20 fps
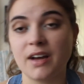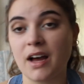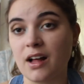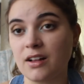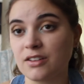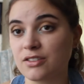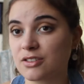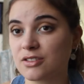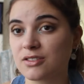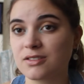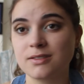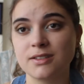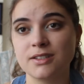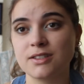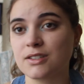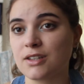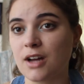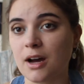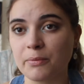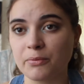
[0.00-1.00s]
I'll just
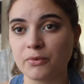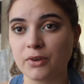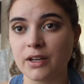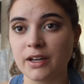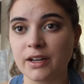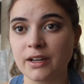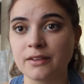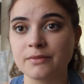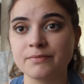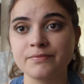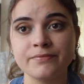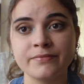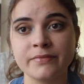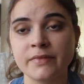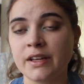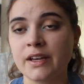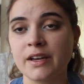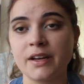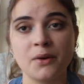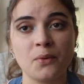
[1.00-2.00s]
stop reading.
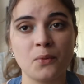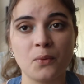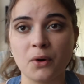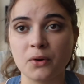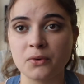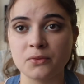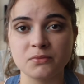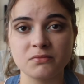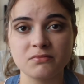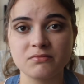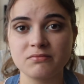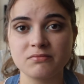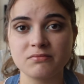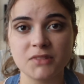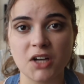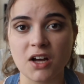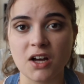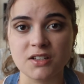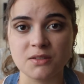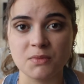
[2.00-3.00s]
Won't
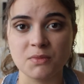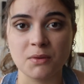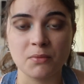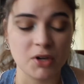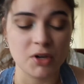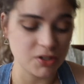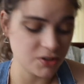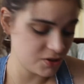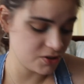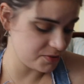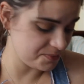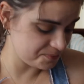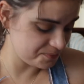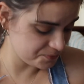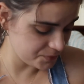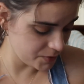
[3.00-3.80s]
cost me much.